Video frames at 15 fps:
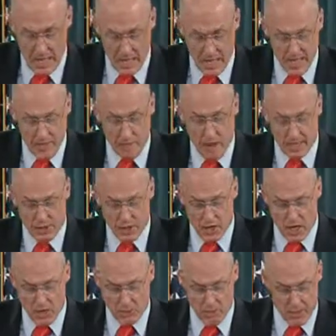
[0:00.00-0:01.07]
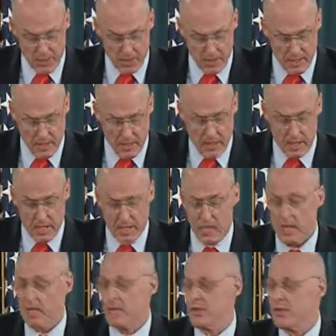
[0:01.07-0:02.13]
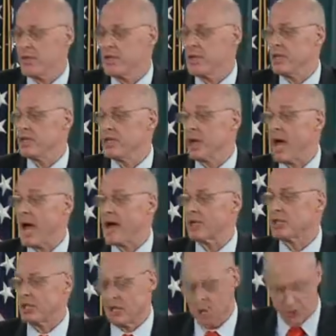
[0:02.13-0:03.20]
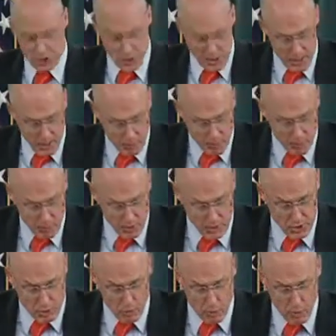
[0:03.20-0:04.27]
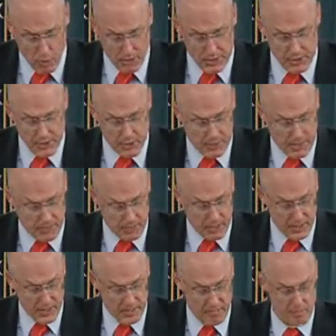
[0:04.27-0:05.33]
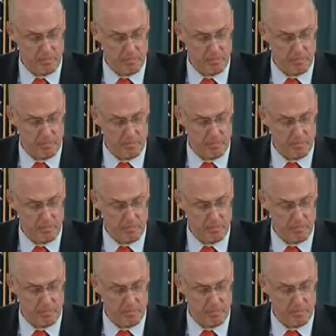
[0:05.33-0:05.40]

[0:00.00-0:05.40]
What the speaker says: In my judgment, these actions, a number of which were quite significant,